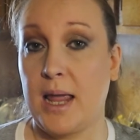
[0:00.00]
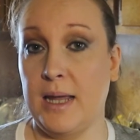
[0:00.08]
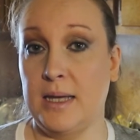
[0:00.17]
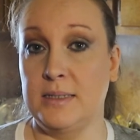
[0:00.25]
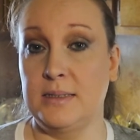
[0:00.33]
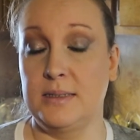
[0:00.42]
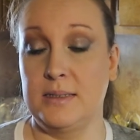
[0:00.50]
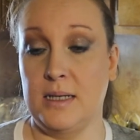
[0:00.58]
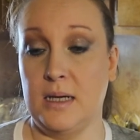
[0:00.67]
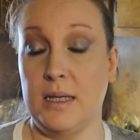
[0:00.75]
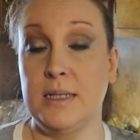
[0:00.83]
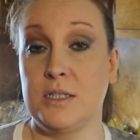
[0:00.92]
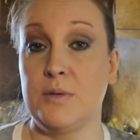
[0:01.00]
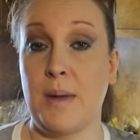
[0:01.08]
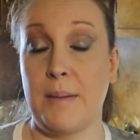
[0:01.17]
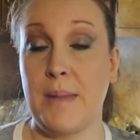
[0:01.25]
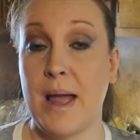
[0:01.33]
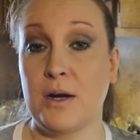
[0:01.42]
and into
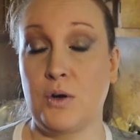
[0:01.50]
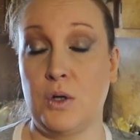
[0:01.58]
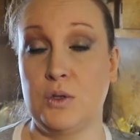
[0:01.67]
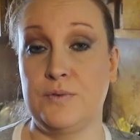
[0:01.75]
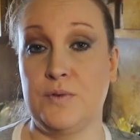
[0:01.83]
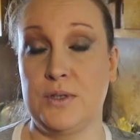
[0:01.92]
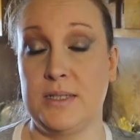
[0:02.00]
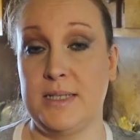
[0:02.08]
my macros for the